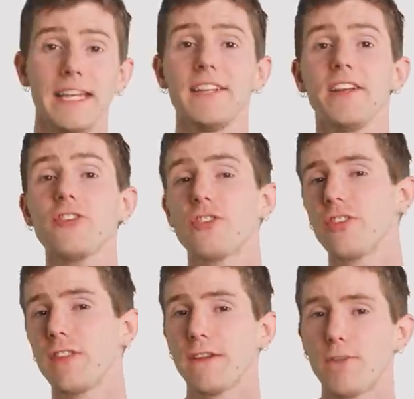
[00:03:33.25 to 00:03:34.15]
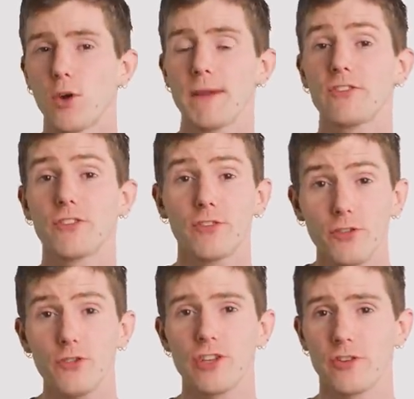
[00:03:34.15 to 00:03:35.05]
In addition to the aforementioned
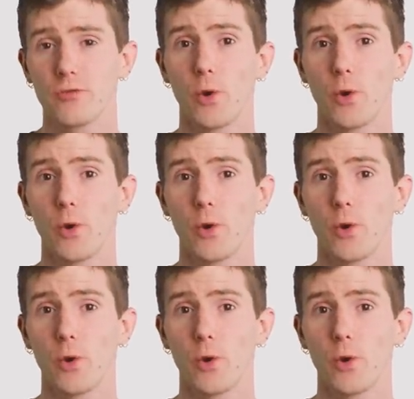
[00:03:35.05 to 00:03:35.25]
search engine